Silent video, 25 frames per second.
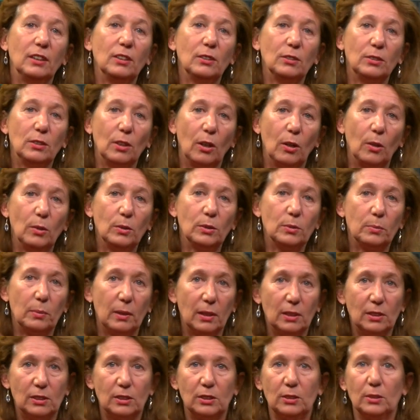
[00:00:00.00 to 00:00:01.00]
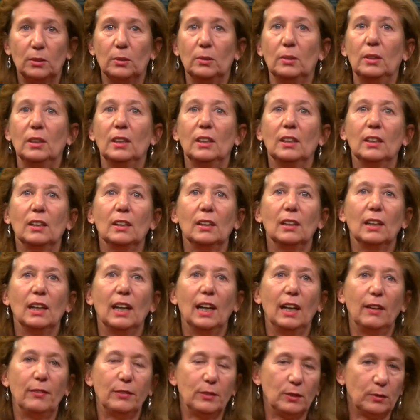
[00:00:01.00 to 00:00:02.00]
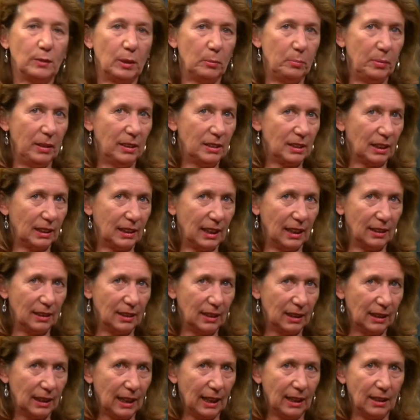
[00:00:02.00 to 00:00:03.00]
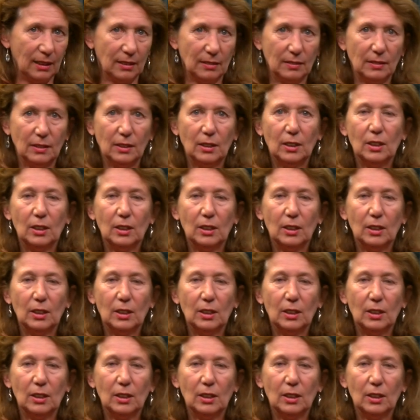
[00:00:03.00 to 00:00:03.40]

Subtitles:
you don't want to have to repeat again and again.